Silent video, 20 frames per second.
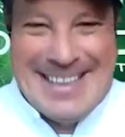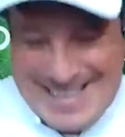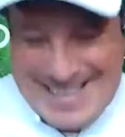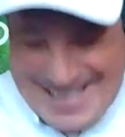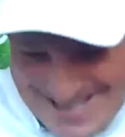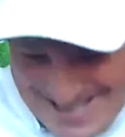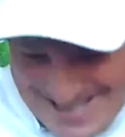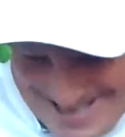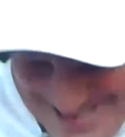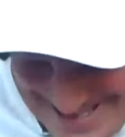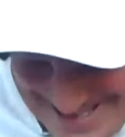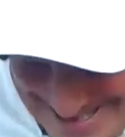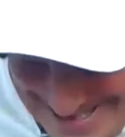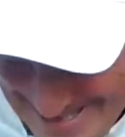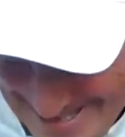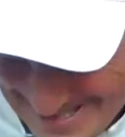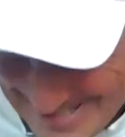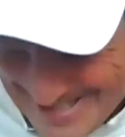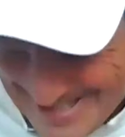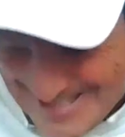
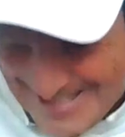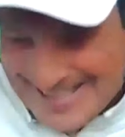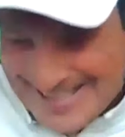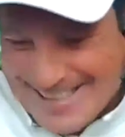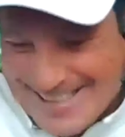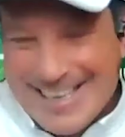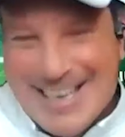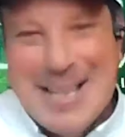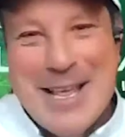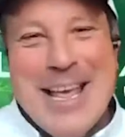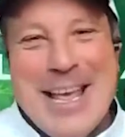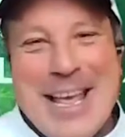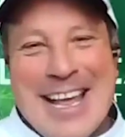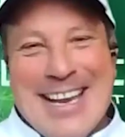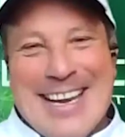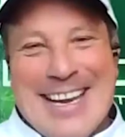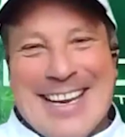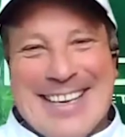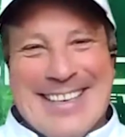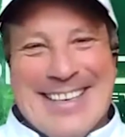
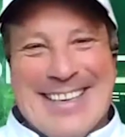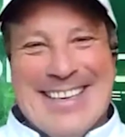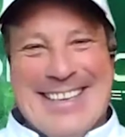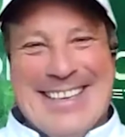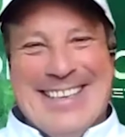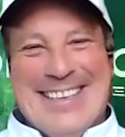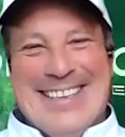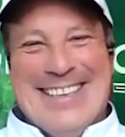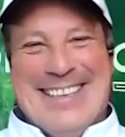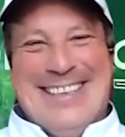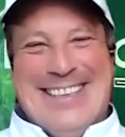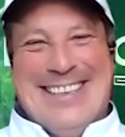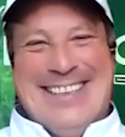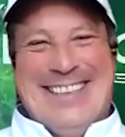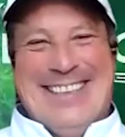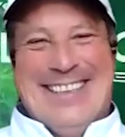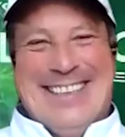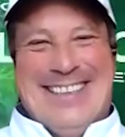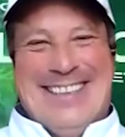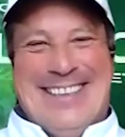
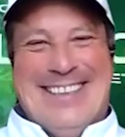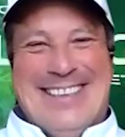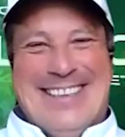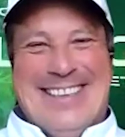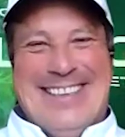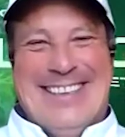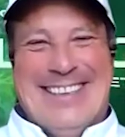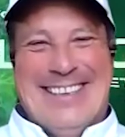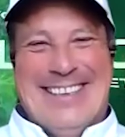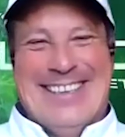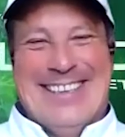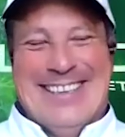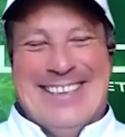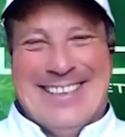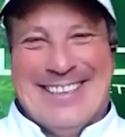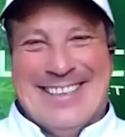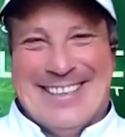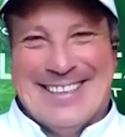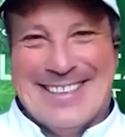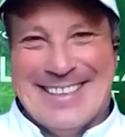
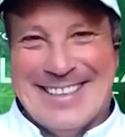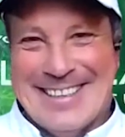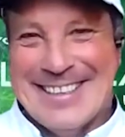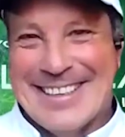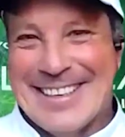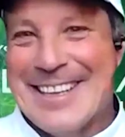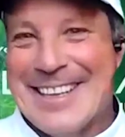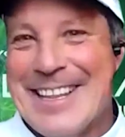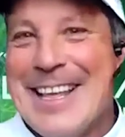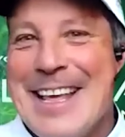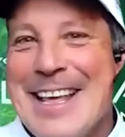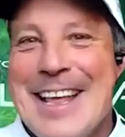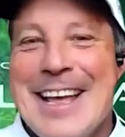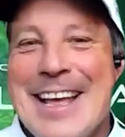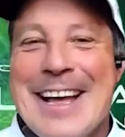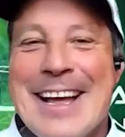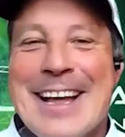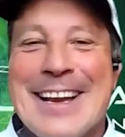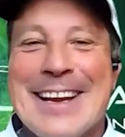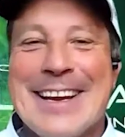
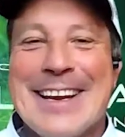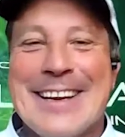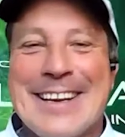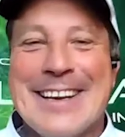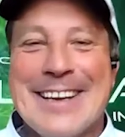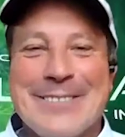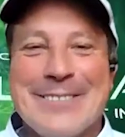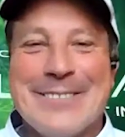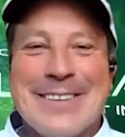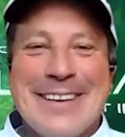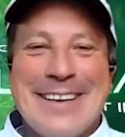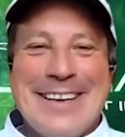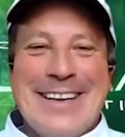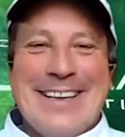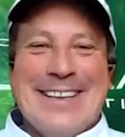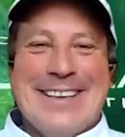This person isn't speaking.